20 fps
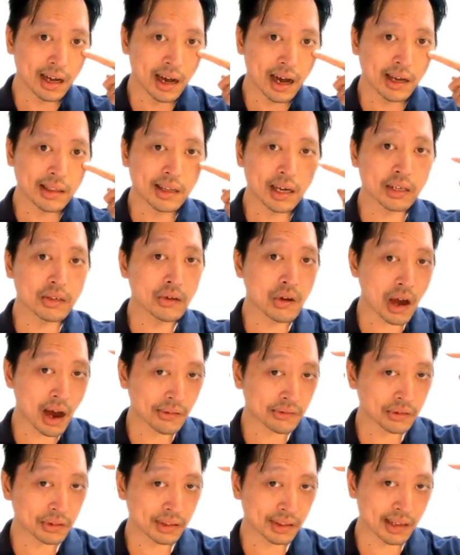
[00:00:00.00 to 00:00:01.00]
and then you
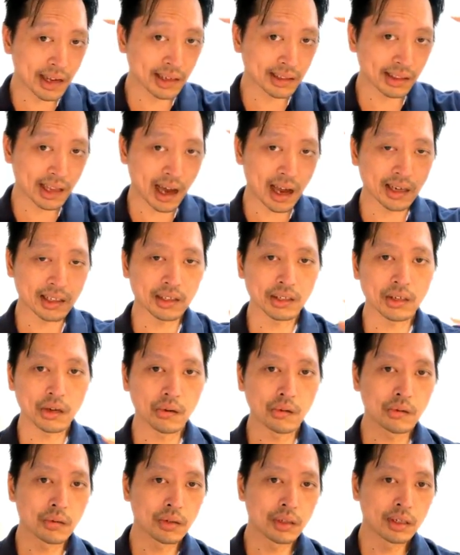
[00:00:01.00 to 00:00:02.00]
have to think that you
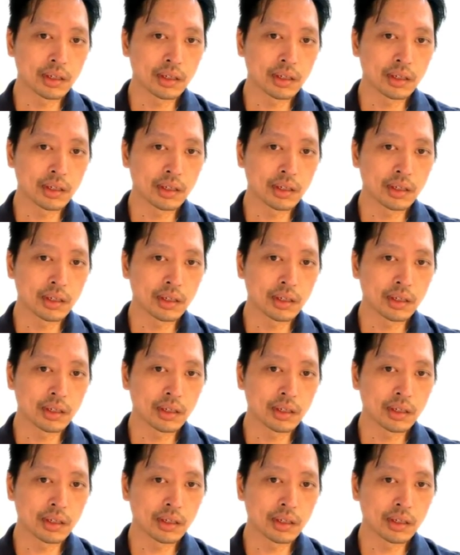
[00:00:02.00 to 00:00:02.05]
know